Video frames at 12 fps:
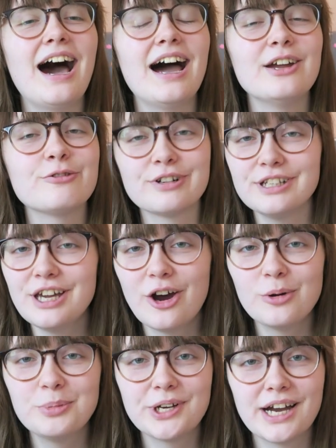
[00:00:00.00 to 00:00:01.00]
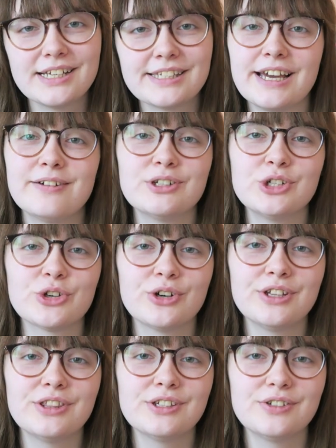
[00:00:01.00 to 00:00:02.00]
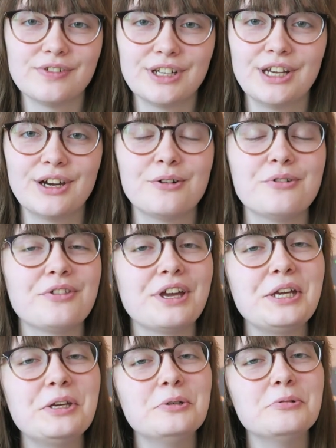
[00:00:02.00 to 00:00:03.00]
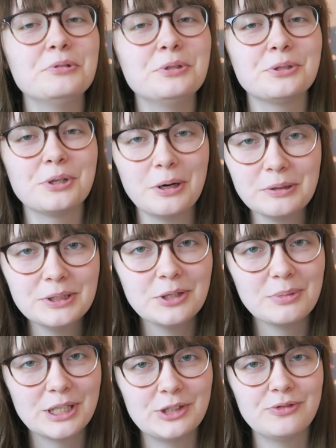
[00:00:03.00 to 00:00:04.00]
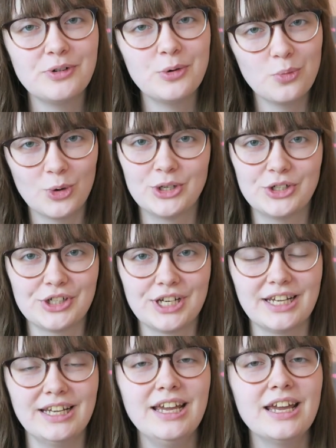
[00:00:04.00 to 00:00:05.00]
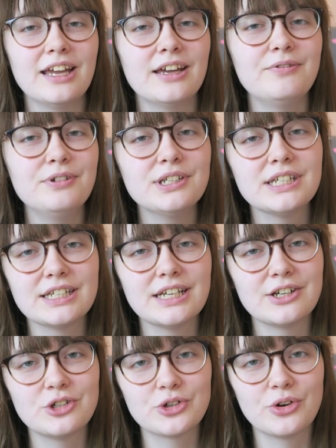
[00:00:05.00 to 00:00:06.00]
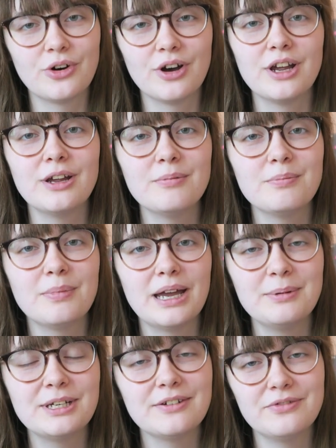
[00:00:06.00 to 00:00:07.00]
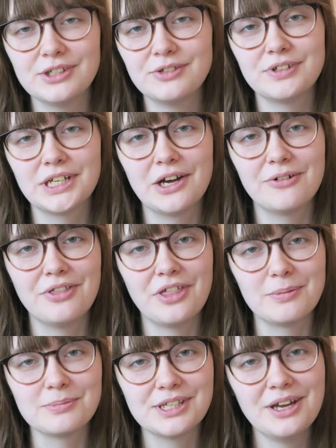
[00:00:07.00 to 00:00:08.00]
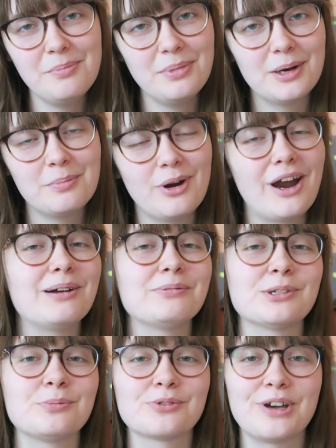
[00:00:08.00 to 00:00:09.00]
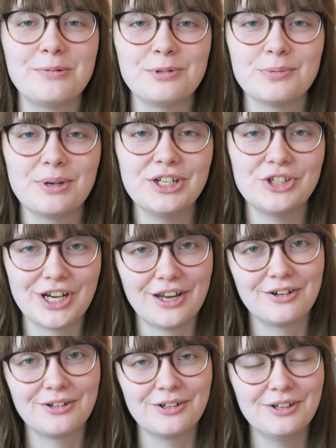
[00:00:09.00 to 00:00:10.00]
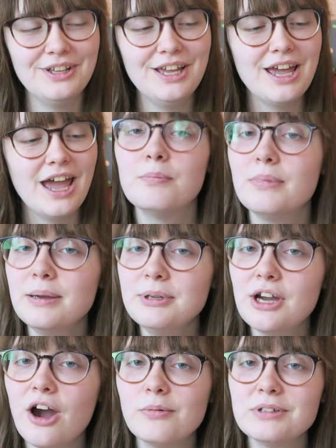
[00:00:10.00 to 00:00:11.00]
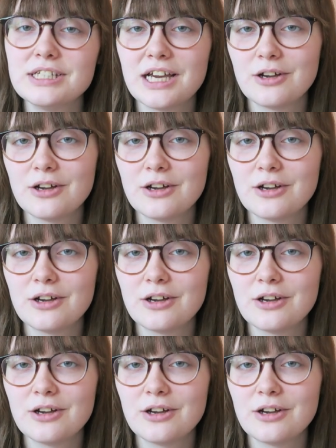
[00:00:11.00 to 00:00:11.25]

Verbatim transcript: I really hope you guys have enjoyed this video. Thank you so, so much for watching. If you did enjoy, maybe give this video a thumbs up and perhaps subscribe to my channel. Maybe comment